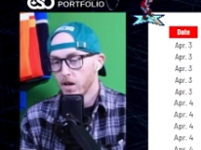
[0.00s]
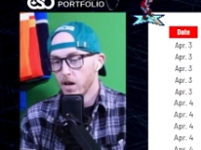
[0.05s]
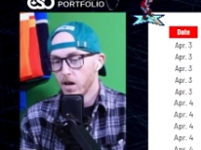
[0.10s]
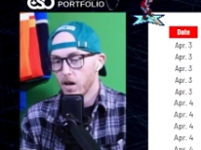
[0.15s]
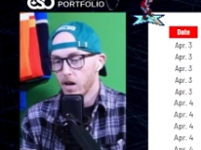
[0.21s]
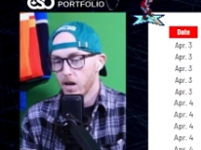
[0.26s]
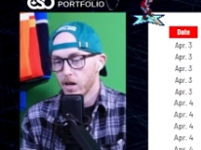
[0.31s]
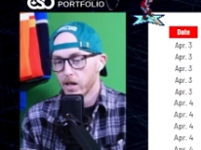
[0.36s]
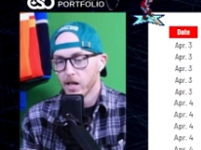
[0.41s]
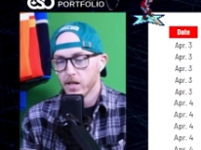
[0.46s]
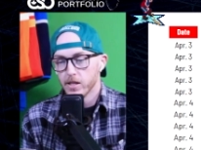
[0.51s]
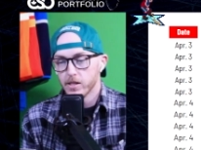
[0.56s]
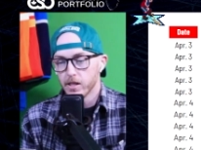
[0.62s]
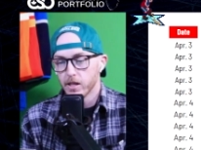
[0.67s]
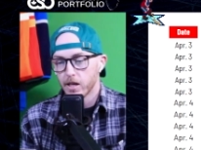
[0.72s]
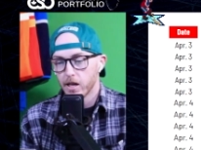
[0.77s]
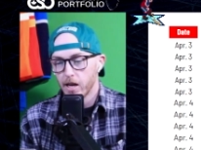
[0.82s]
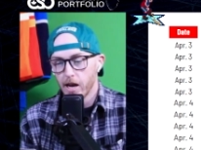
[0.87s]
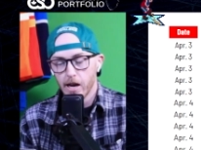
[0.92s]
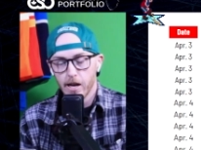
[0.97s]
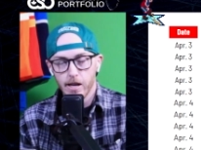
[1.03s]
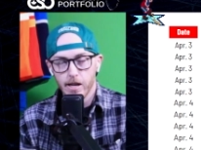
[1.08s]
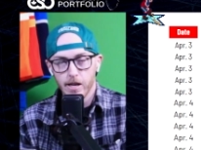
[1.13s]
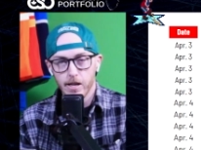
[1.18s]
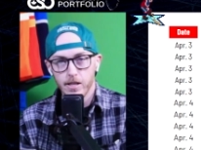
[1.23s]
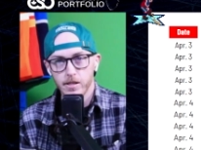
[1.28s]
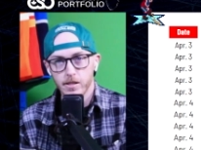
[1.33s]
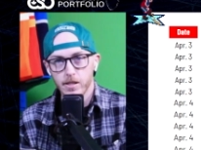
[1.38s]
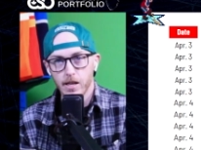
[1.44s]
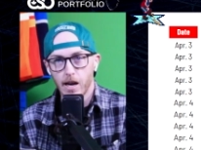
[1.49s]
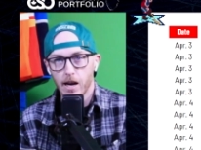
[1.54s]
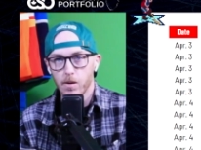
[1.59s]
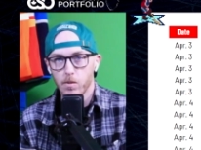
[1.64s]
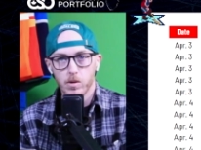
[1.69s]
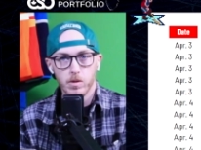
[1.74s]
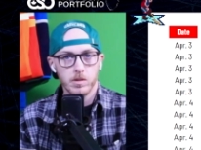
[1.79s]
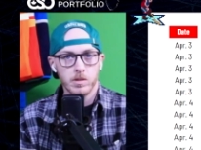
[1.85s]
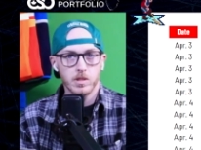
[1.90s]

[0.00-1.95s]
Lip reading: against the Canadiens. I would